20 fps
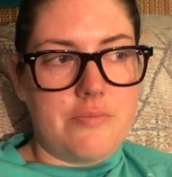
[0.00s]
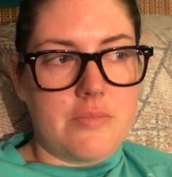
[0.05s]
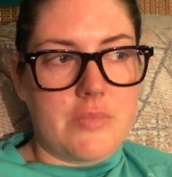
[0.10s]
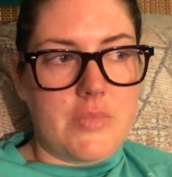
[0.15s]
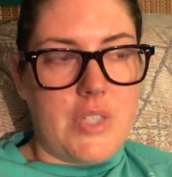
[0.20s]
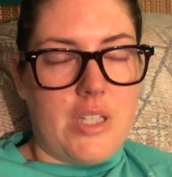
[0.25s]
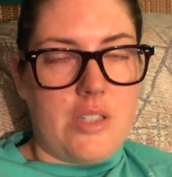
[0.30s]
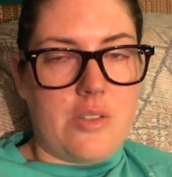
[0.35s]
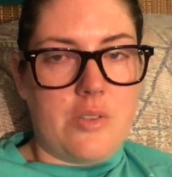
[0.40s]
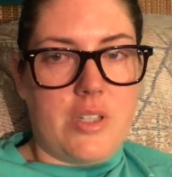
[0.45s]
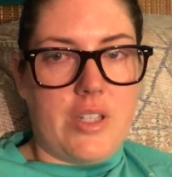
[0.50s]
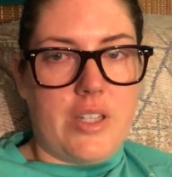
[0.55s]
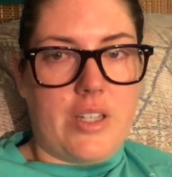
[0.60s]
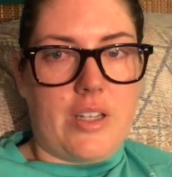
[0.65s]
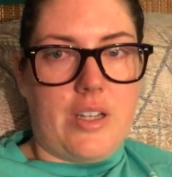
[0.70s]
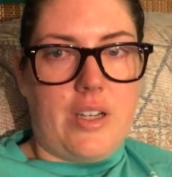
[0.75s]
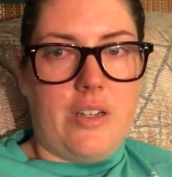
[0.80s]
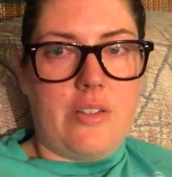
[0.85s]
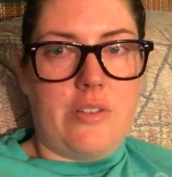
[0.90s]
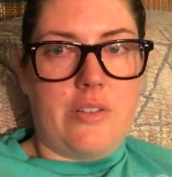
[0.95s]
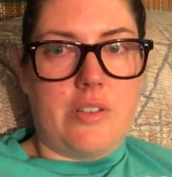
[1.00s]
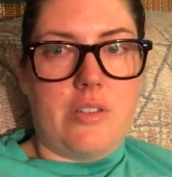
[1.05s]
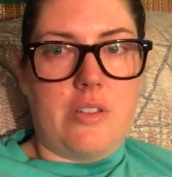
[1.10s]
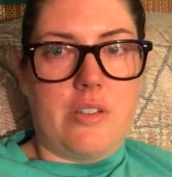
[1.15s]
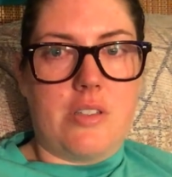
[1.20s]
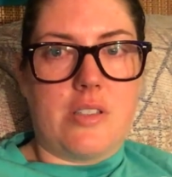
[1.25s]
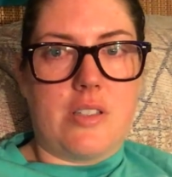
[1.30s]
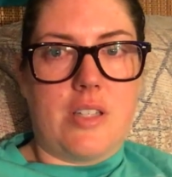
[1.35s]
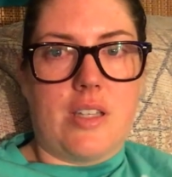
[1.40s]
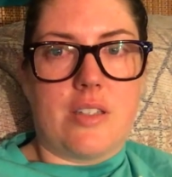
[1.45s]
That's why, like, I don't
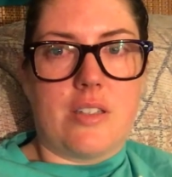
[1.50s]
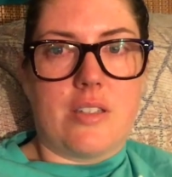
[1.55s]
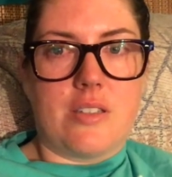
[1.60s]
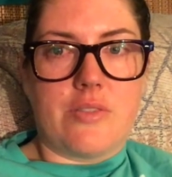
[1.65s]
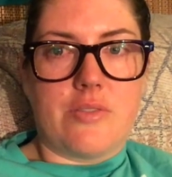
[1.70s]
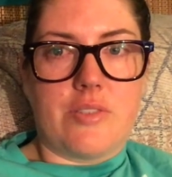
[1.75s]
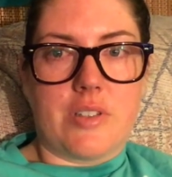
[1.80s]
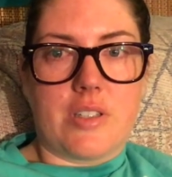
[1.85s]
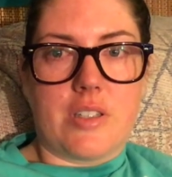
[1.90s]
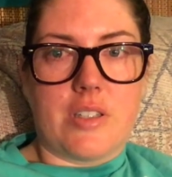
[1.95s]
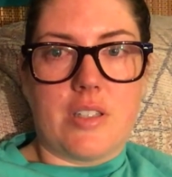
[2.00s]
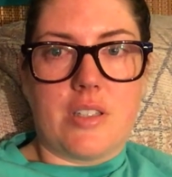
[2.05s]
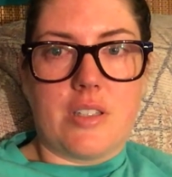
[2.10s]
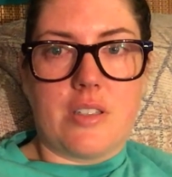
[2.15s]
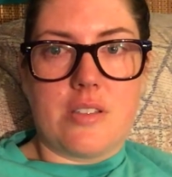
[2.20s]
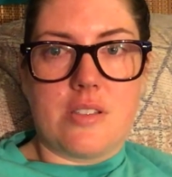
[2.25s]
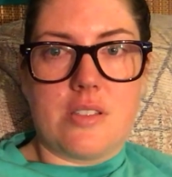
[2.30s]
understand these fucking kids